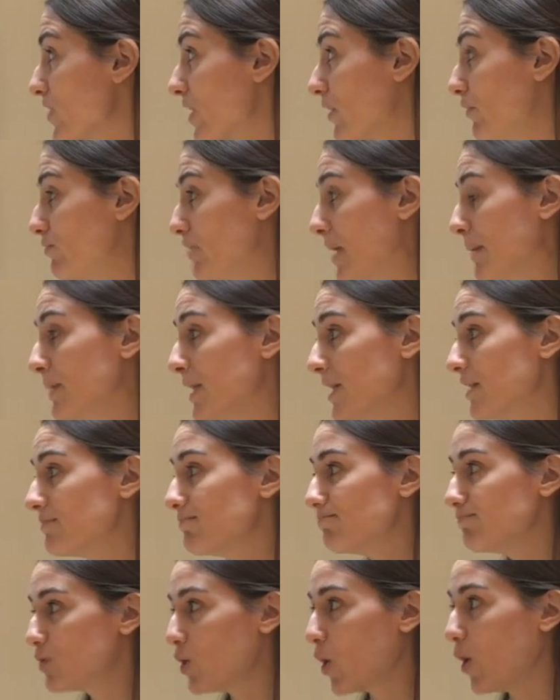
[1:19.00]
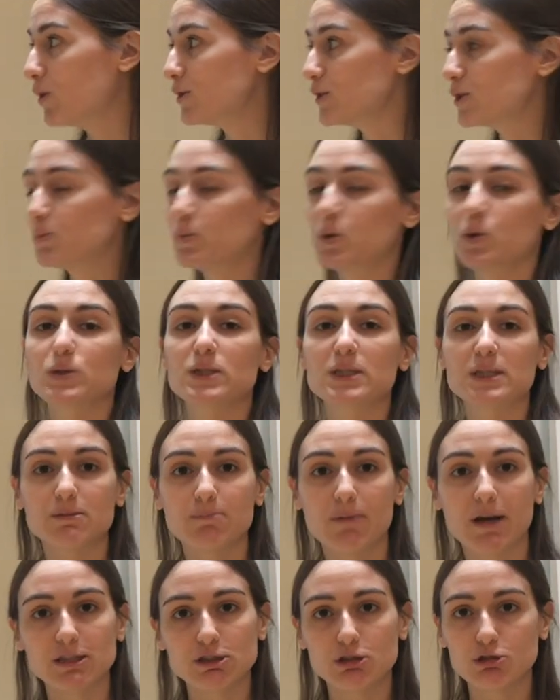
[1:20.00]
Fleming called this process
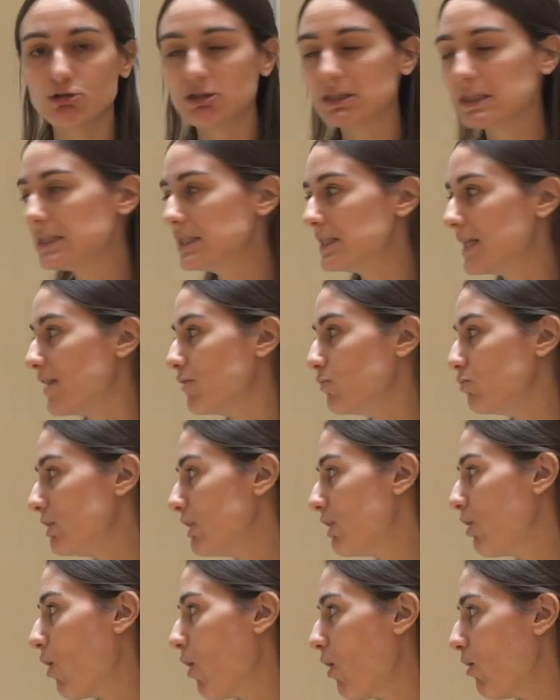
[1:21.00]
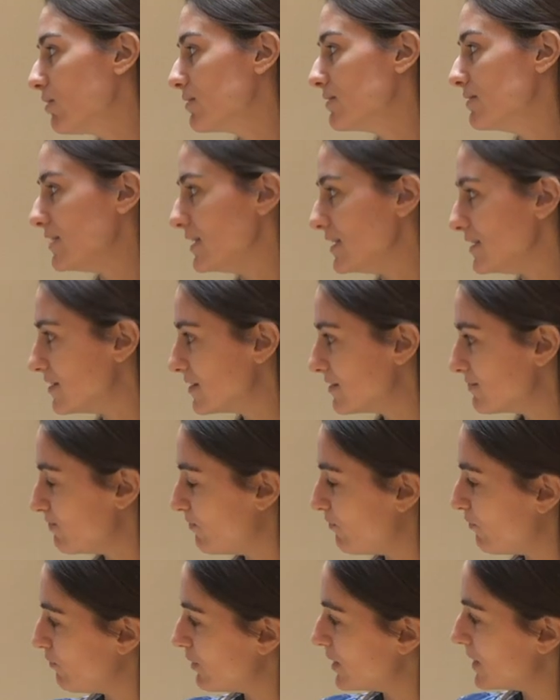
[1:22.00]
mitosis, and we call these
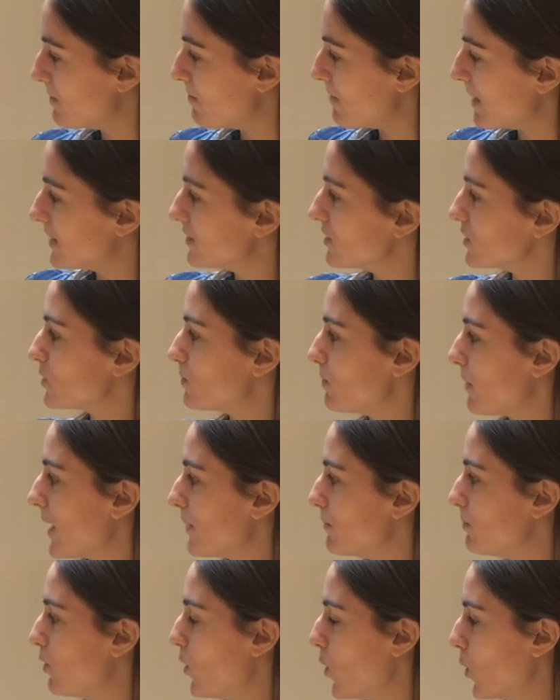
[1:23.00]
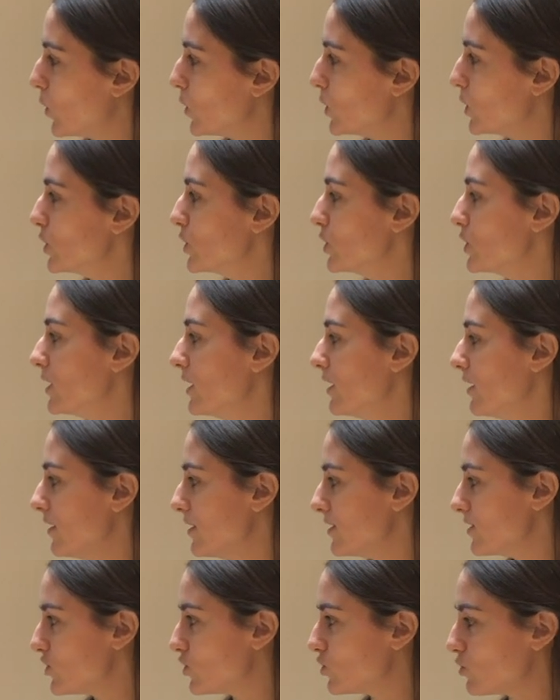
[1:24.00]
filamentous bipolar
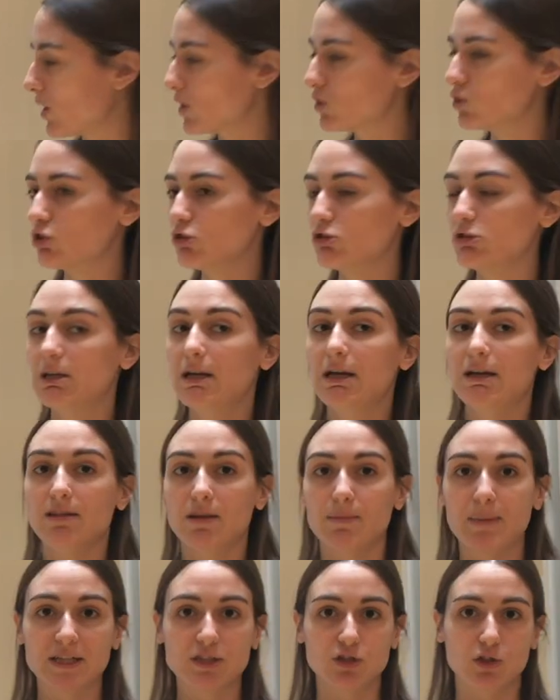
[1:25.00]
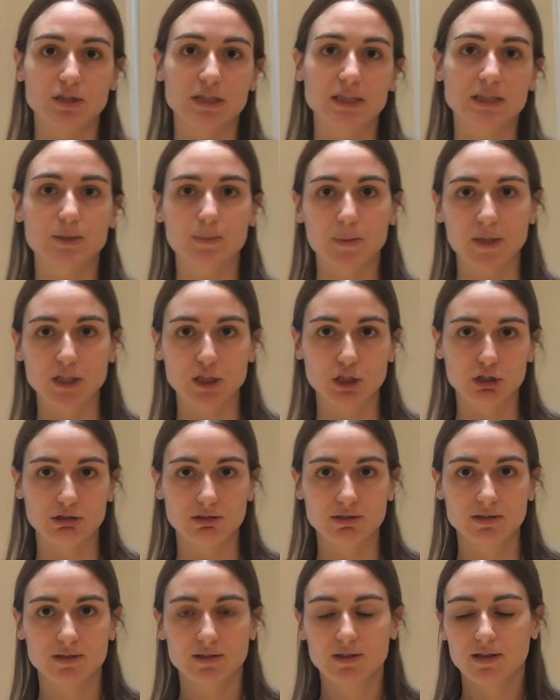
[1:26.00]
structure the mitotic spindle.